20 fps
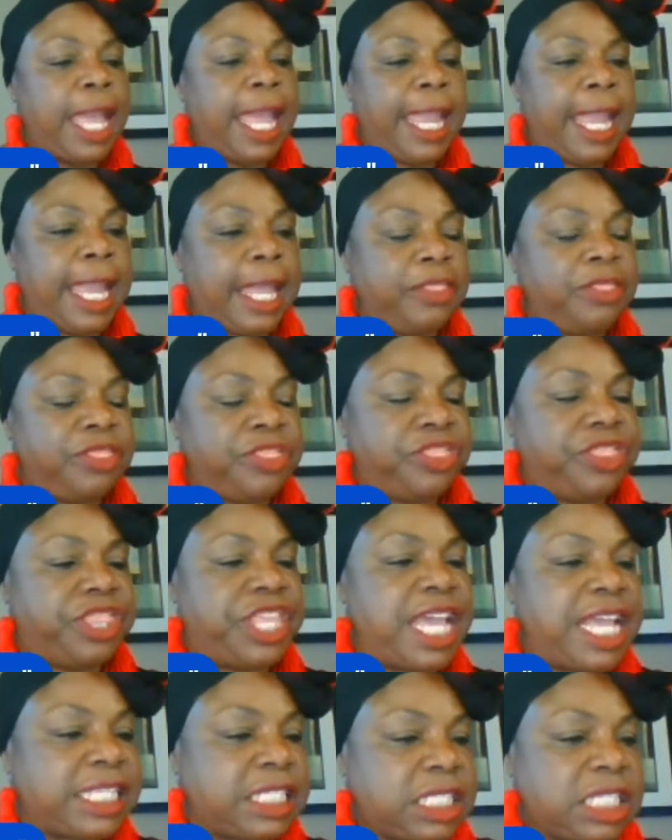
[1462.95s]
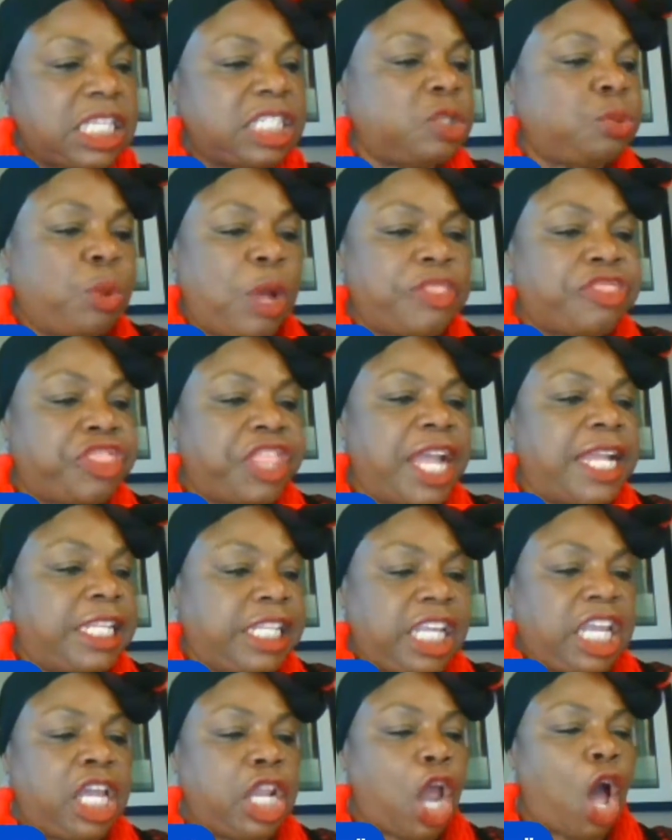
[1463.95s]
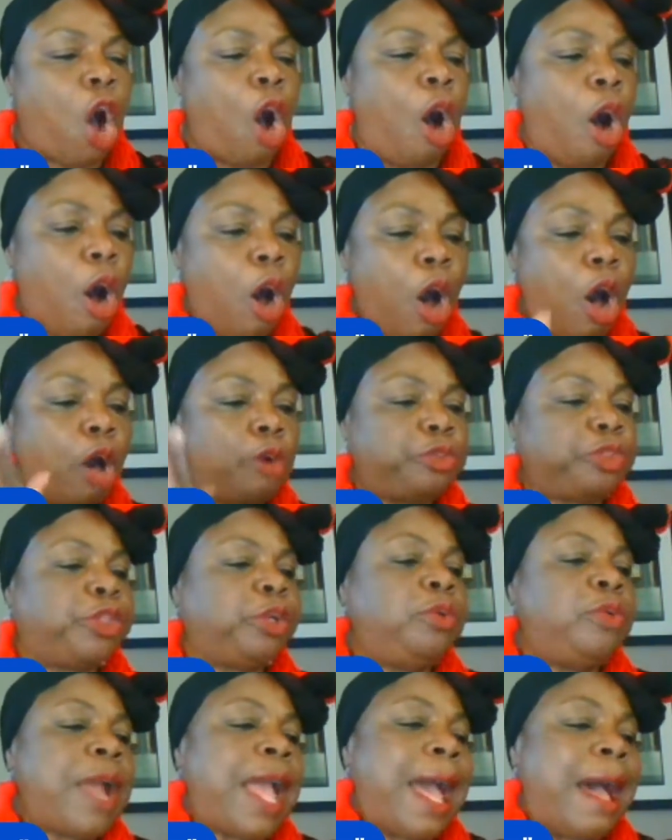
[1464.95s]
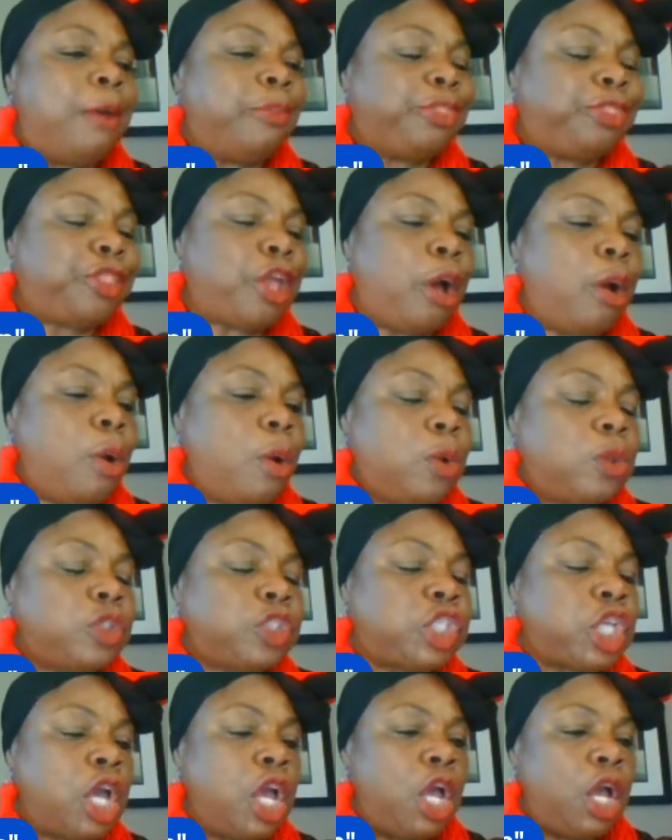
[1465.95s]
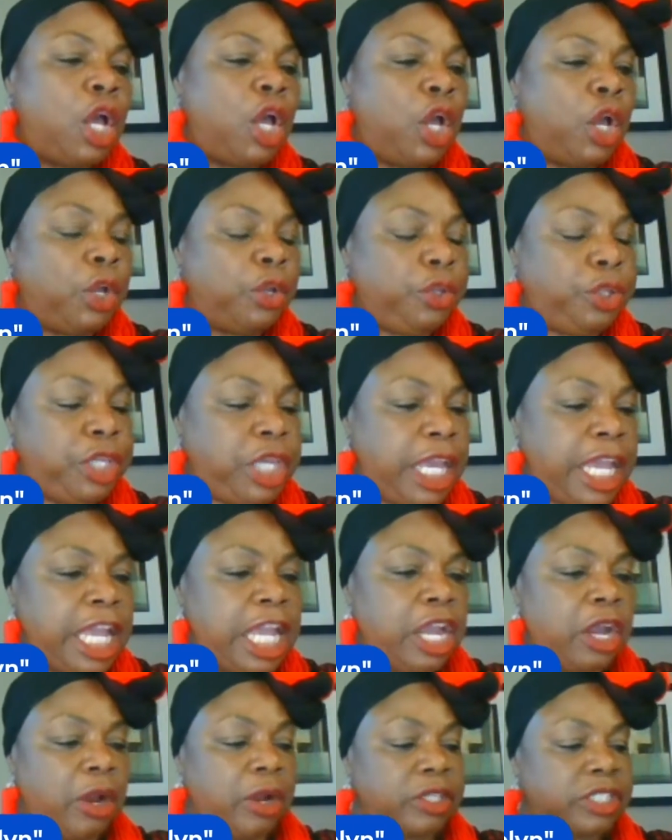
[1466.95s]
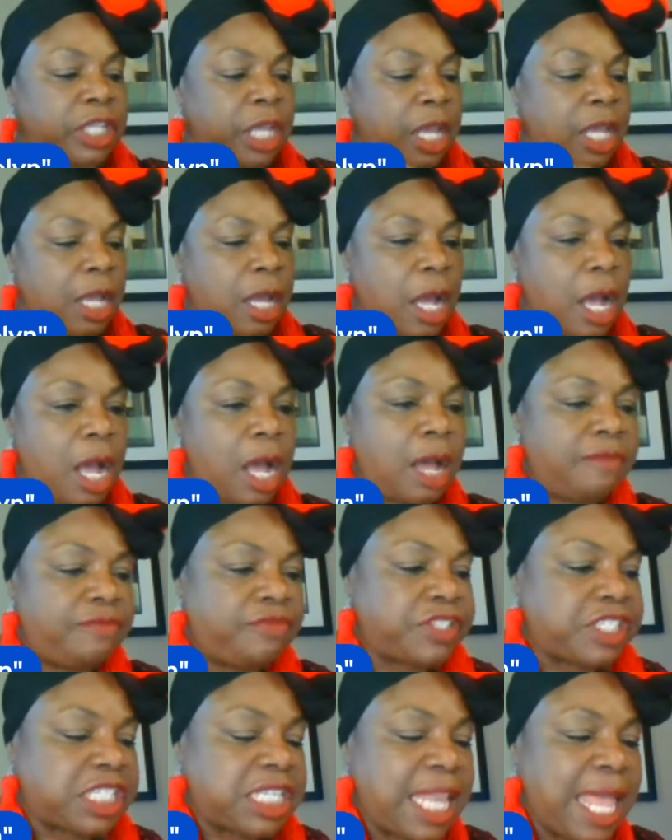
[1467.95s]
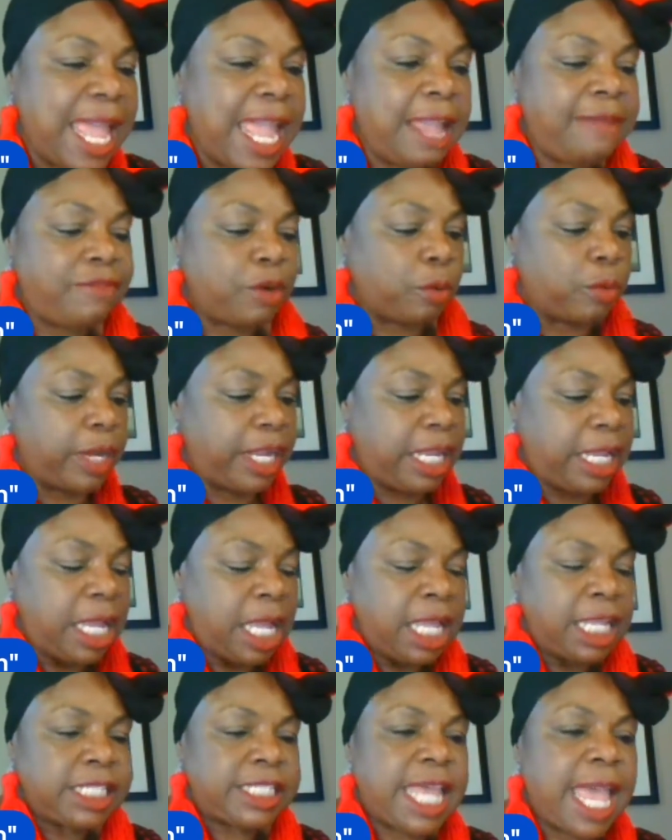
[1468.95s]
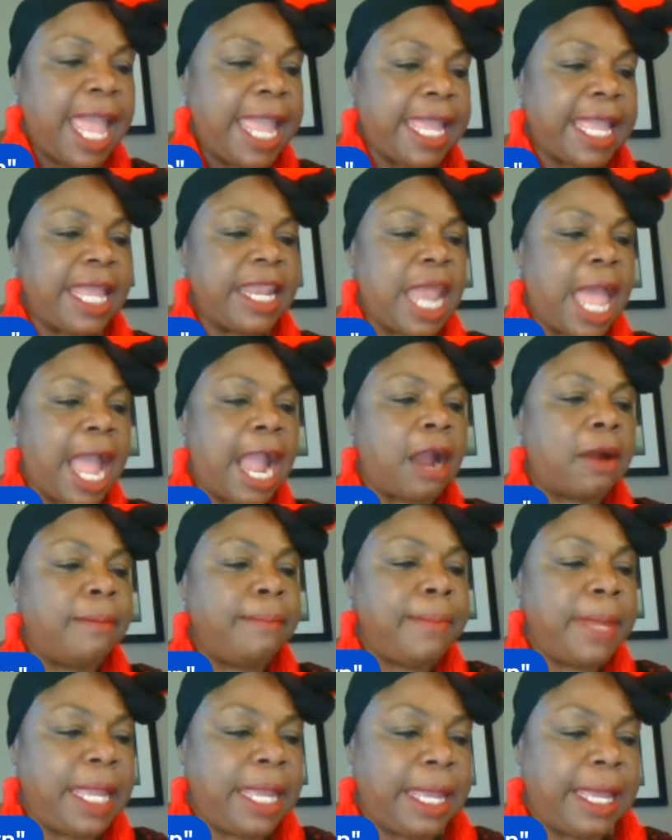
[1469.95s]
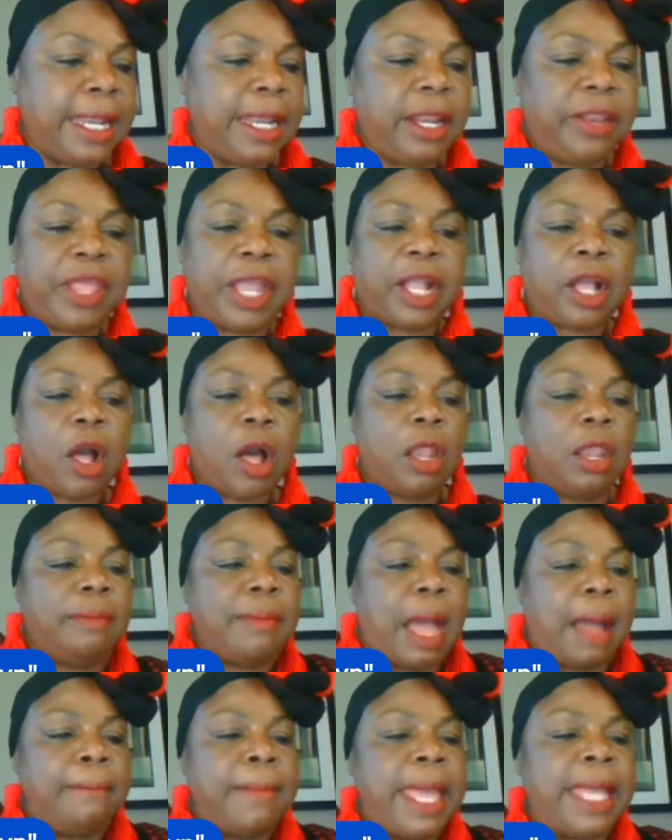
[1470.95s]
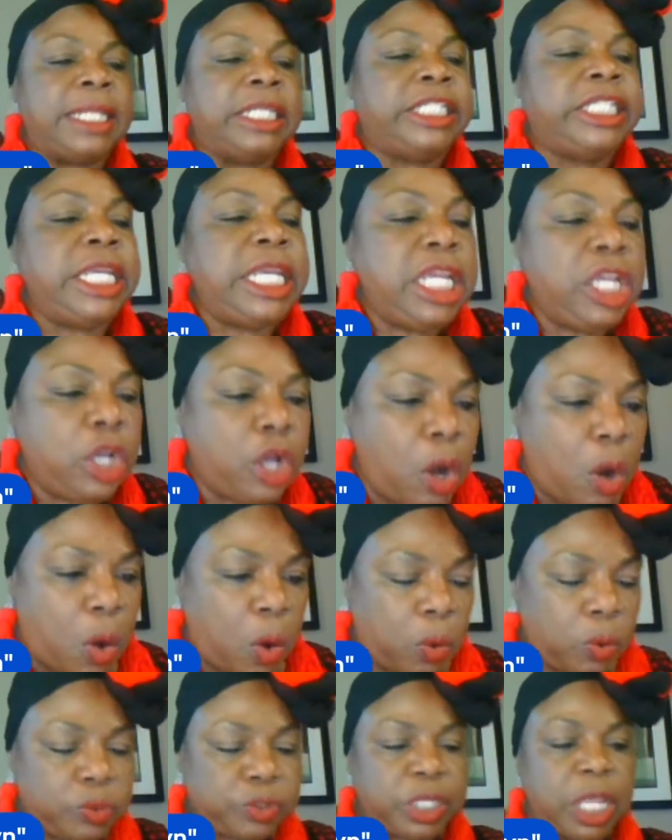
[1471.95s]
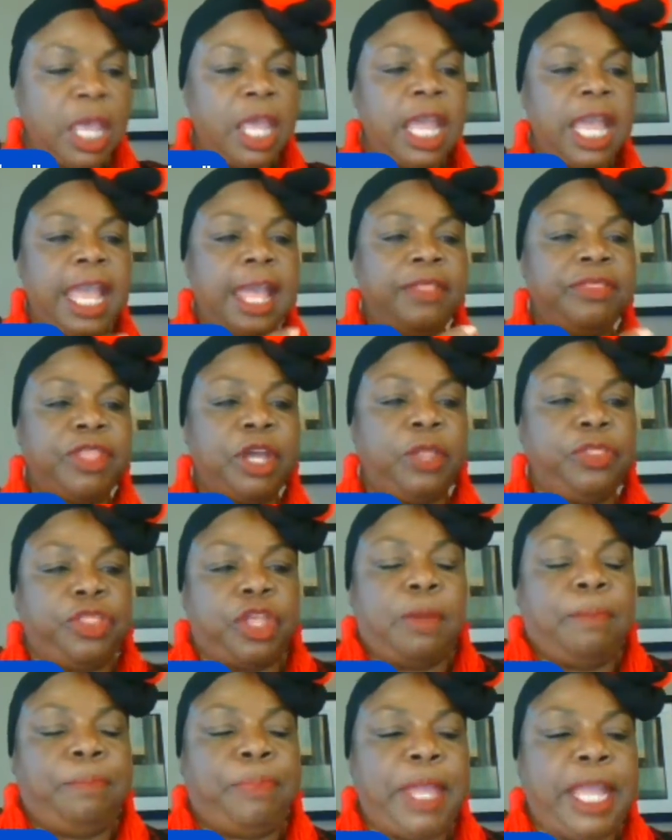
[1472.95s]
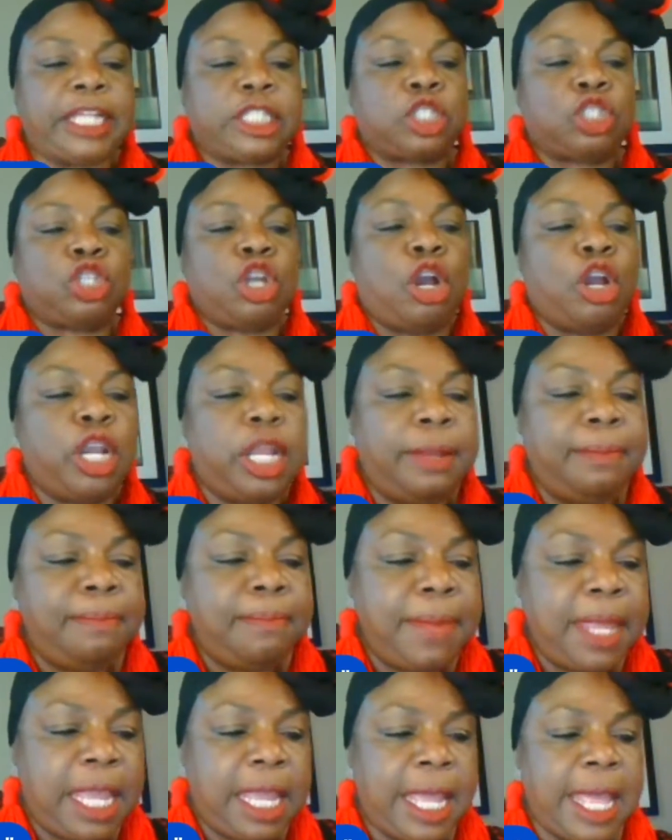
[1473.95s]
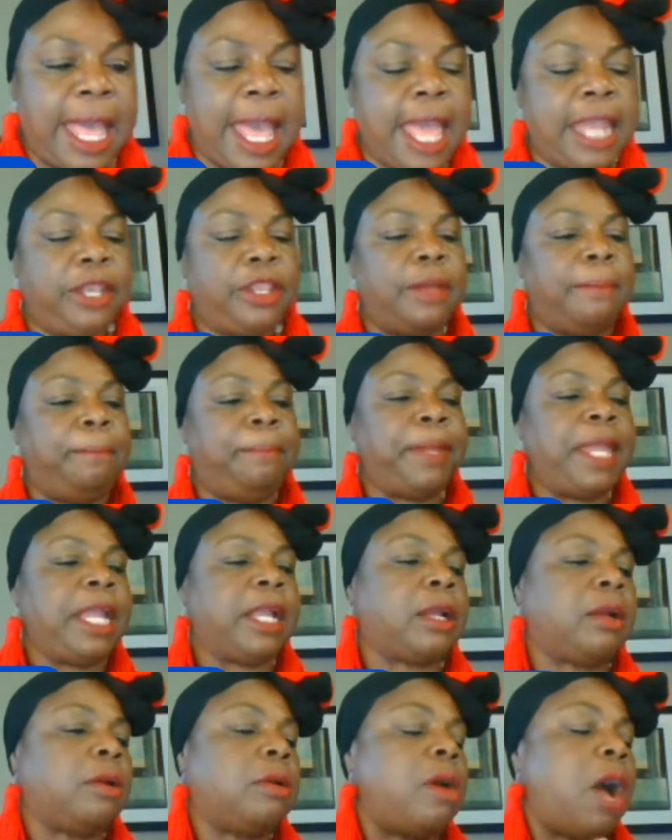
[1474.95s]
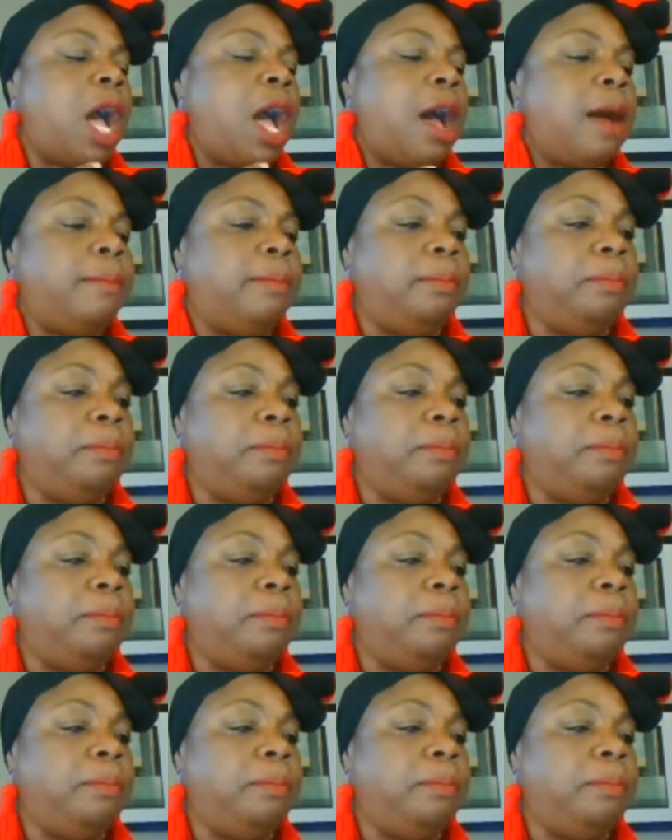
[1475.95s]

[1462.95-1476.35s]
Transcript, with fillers: And this is what they did all throughout those years of slavery taking our men and they call them our mandingos and the the big sturdy men the big uh